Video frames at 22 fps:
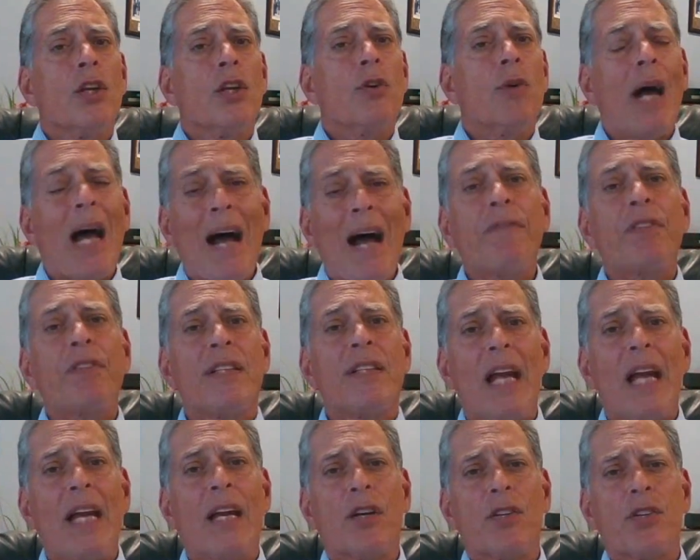you have to
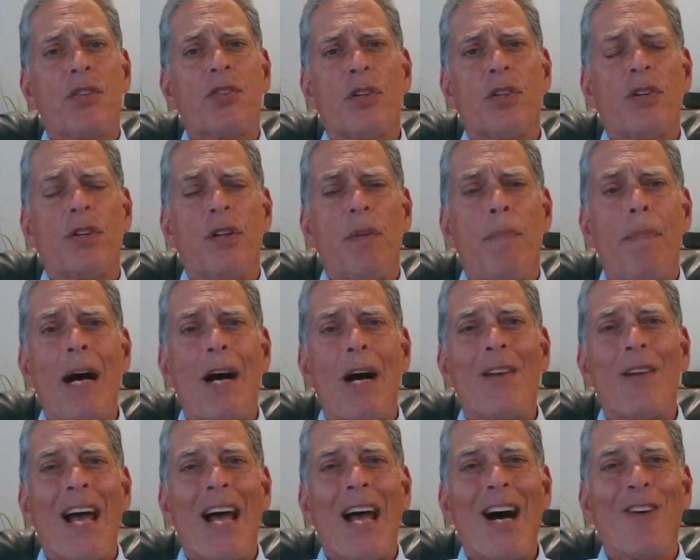take a certain
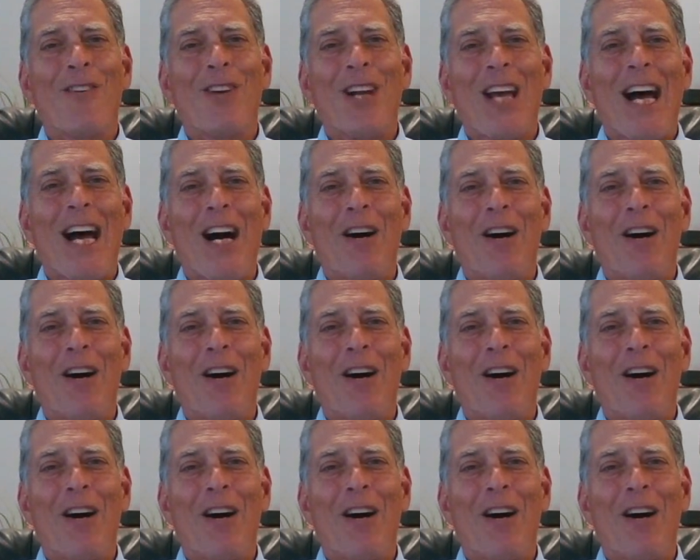amount out